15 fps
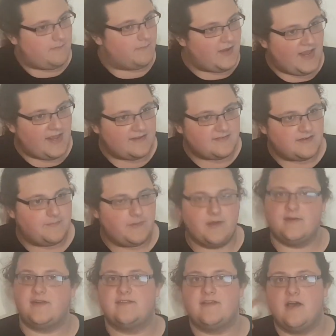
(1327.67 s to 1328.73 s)
My hair's in a
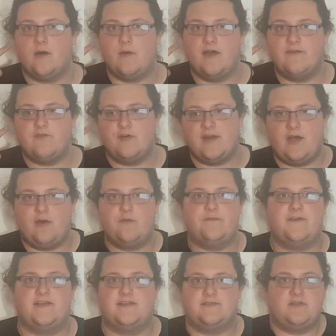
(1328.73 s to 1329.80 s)
ponytail. I've got
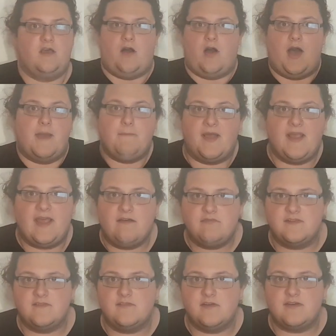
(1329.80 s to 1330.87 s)
outfits. I might have
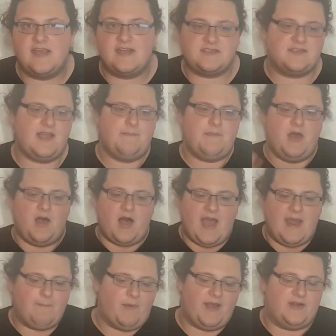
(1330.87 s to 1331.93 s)
this look next time,
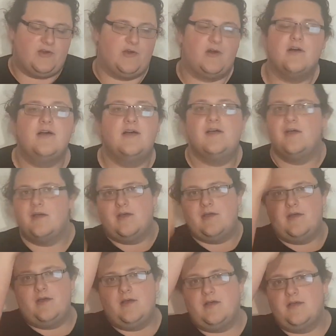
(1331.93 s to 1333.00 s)
I might not.
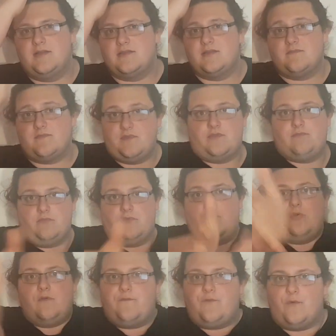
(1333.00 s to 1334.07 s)

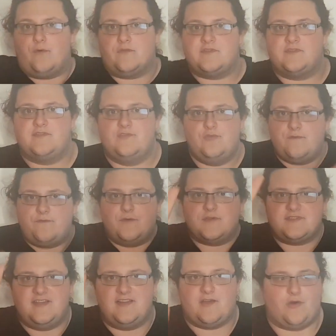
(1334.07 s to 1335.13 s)
Your thoughts
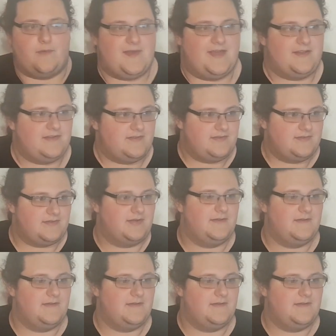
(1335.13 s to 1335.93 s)
in the comments.